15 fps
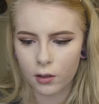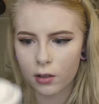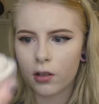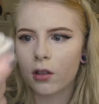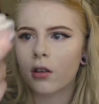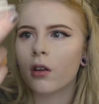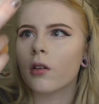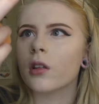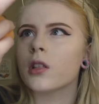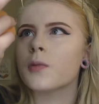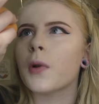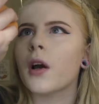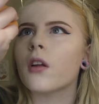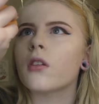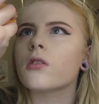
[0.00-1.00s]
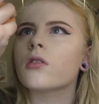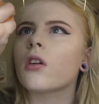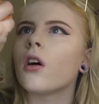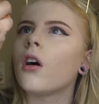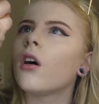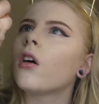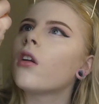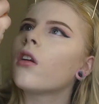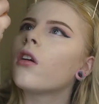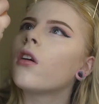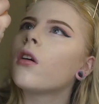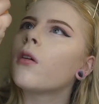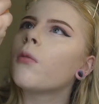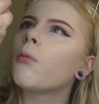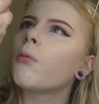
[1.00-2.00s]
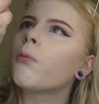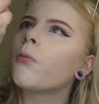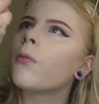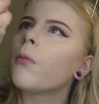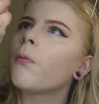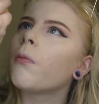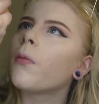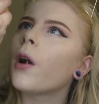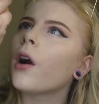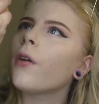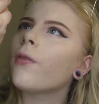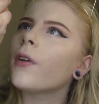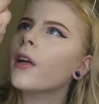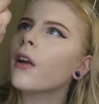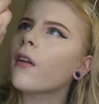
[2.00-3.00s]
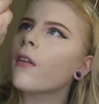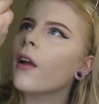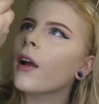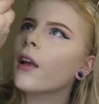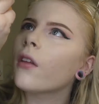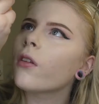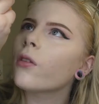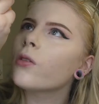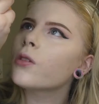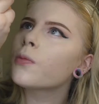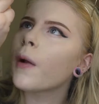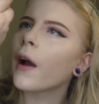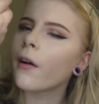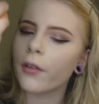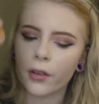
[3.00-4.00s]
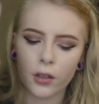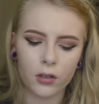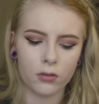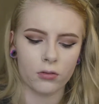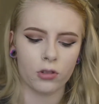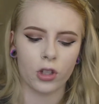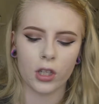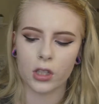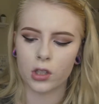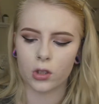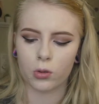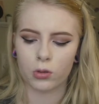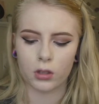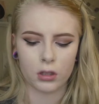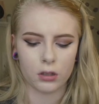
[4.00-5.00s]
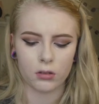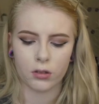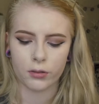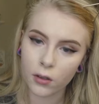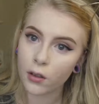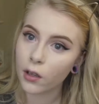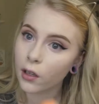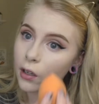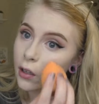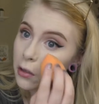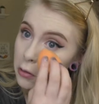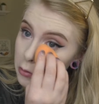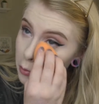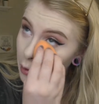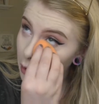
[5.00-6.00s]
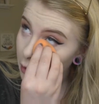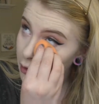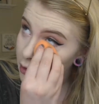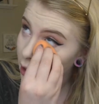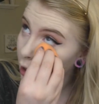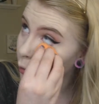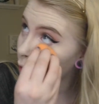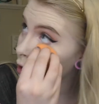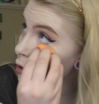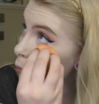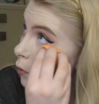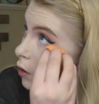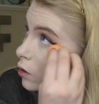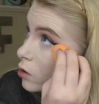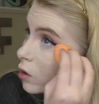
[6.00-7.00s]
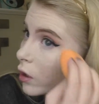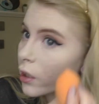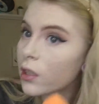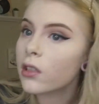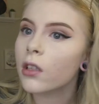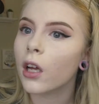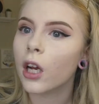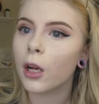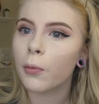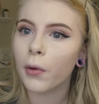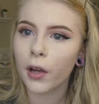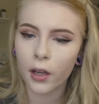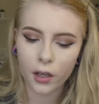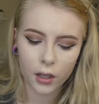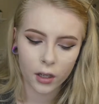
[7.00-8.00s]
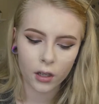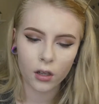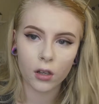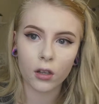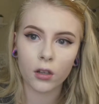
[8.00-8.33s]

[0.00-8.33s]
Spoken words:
Don't know what this powder's called. Perfect Light Loose Powder, translucent. And I use my other side of my sponge, like I said in my,